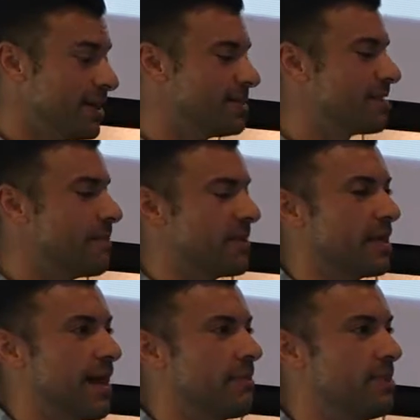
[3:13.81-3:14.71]
is
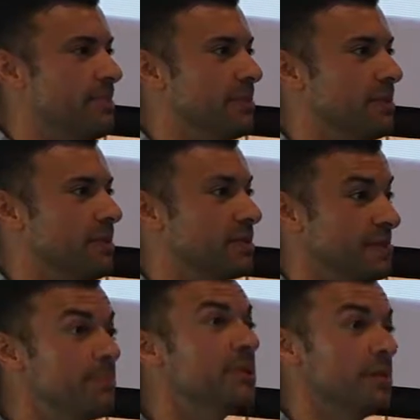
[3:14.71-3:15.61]
something that people
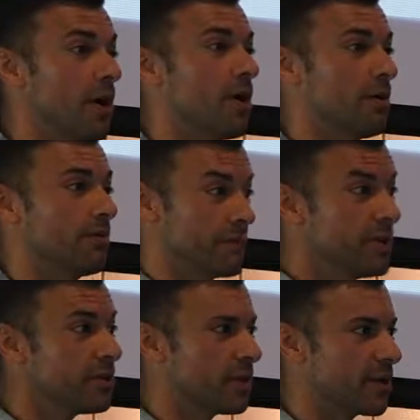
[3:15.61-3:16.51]
typically are
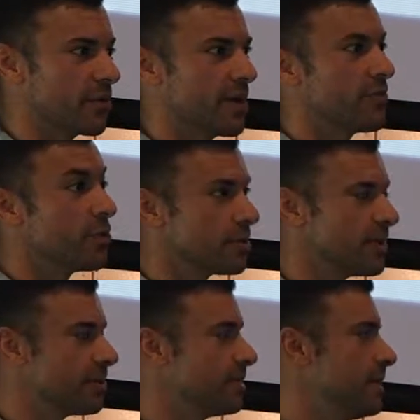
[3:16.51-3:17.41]
familiar with or they've heard
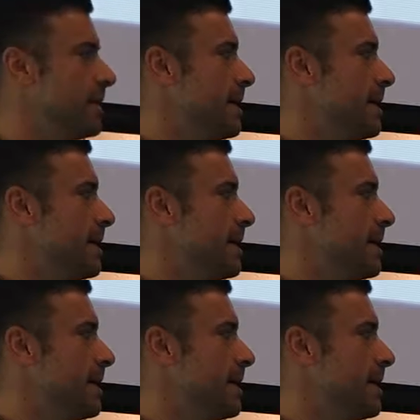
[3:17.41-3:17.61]
about.